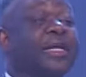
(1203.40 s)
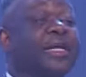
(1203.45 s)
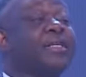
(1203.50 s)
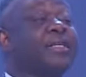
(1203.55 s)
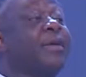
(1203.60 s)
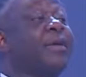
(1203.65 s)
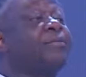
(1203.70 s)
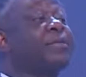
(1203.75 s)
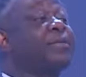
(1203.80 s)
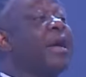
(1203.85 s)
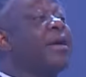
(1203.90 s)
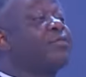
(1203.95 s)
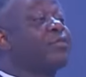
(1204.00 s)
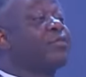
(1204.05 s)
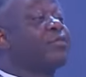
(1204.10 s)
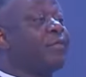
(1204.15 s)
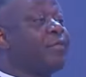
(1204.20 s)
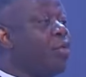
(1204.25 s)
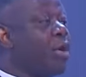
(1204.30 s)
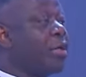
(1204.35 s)
jumped out
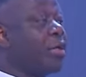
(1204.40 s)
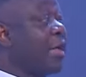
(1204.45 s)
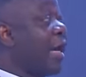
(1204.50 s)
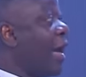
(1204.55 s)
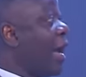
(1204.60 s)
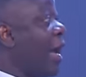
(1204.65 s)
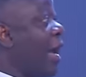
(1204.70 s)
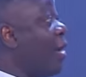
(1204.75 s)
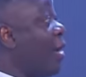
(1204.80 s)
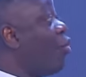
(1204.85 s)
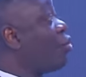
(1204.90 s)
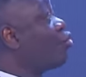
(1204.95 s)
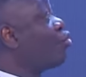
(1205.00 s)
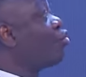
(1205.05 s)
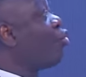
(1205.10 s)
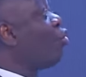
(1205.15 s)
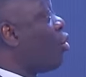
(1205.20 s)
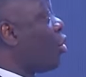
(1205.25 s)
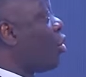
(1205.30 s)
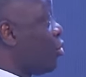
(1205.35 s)
of the water, I want
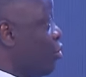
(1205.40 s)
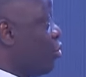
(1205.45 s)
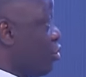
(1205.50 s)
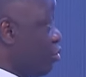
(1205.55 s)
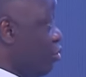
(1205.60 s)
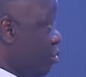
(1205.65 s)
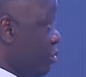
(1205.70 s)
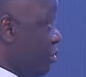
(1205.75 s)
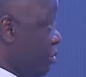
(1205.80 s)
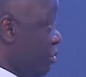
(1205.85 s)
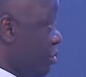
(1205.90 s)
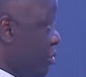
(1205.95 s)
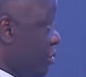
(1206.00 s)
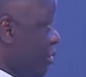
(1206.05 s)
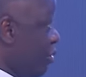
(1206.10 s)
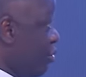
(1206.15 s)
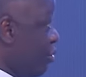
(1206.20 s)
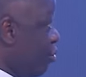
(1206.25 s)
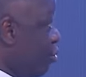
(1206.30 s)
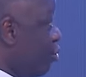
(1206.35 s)
to warn you,
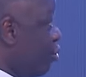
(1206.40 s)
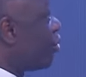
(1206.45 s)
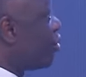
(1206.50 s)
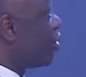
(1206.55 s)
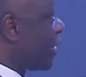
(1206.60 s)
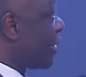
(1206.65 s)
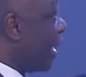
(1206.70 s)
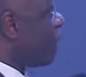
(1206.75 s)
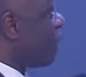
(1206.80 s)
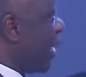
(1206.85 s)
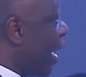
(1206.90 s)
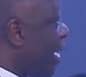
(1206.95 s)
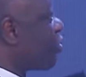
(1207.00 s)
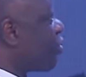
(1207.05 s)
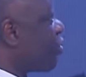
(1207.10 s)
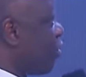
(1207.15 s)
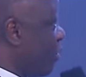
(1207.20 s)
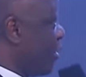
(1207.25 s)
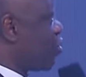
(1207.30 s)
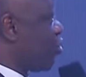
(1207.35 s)
don't jump
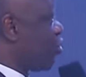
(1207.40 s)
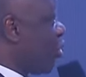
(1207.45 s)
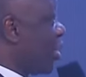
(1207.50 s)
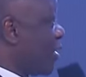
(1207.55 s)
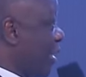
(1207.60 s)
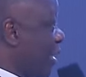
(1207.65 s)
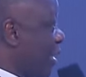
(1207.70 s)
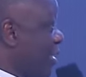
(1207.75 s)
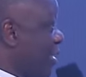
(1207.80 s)
out of this water.